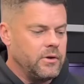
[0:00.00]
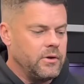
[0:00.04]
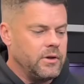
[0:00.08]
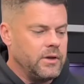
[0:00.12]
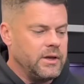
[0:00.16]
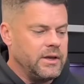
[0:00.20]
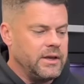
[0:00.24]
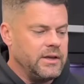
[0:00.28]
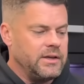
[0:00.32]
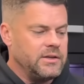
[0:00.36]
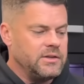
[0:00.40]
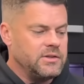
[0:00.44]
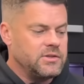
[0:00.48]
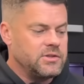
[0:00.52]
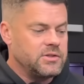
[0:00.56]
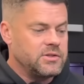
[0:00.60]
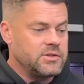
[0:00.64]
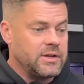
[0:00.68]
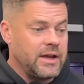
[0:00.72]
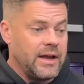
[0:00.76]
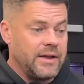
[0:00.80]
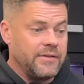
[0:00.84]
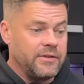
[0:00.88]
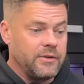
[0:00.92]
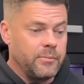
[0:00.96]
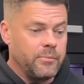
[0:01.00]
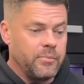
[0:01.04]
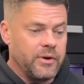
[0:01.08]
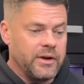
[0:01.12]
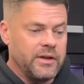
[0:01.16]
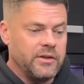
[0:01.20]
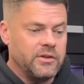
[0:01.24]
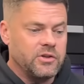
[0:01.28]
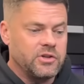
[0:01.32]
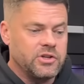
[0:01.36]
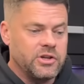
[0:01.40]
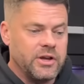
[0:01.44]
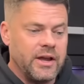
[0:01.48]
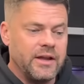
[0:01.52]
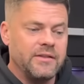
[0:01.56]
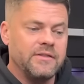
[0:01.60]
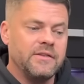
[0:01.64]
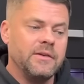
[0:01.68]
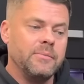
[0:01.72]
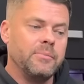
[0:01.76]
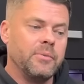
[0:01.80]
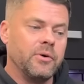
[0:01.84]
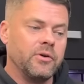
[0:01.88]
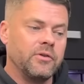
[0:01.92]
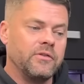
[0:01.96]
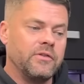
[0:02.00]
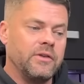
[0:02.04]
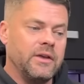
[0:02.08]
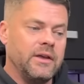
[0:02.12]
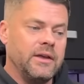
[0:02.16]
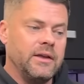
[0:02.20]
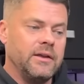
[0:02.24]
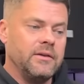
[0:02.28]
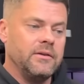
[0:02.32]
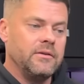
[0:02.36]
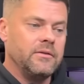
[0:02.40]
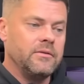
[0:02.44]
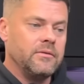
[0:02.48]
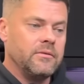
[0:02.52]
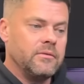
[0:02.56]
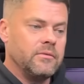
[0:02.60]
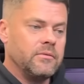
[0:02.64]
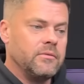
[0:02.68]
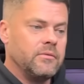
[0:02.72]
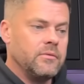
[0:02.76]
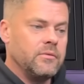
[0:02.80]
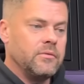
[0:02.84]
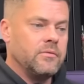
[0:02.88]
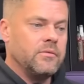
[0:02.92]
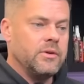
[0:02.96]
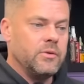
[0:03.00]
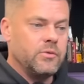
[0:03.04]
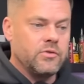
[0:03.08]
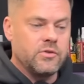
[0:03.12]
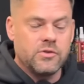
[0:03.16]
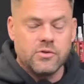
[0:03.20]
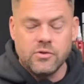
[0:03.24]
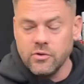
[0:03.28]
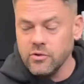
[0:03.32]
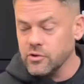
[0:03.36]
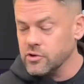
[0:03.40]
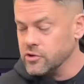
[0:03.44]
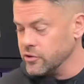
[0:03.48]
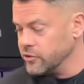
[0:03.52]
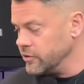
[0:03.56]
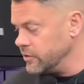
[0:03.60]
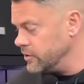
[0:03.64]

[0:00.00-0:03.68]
He's had the breather checked. He booked it in. It was a sort of joint